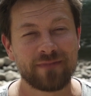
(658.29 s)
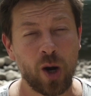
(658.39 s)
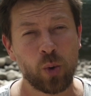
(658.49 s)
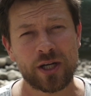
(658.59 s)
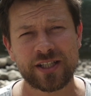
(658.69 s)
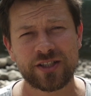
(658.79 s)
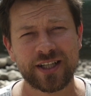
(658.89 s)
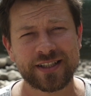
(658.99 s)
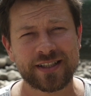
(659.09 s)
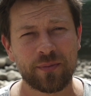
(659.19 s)
I want to
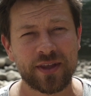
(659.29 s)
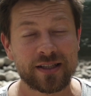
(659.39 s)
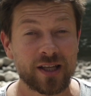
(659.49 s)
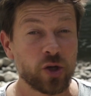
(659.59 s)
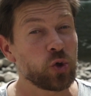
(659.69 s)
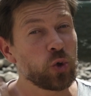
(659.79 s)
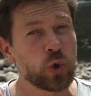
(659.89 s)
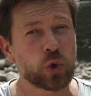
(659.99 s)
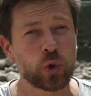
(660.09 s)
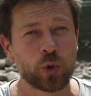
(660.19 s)
suggest some things that you
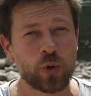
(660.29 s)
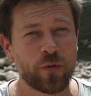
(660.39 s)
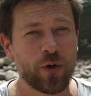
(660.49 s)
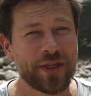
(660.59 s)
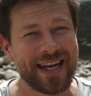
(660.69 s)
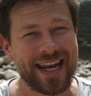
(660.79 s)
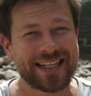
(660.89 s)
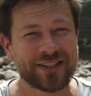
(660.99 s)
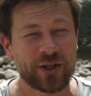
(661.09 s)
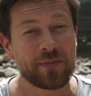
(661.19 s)
should look for the
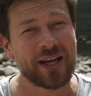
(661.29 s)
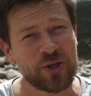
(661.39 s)
next time